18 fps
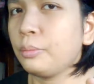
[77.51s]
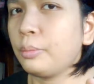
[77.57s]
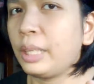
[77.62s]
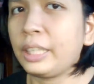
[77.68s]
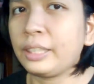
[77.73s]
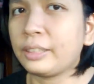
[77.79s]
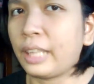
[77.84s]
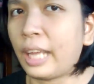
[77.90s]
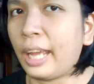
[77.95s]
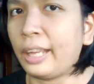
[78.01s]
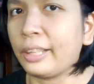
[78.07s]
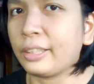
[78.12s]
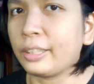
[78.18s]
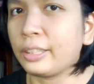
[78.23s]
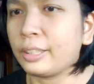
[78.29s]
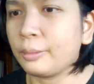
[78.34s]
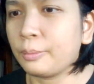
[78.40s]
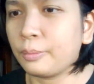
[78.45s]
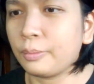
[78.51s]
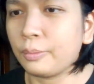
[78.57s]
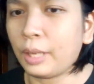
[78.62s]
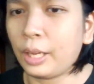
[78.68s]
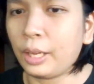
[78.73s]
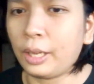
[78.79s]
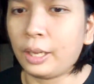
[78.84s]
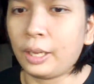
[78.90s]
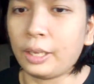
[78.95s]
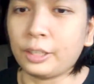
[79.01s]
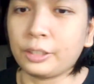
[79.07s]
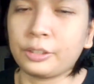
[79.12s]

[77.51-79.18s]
make that.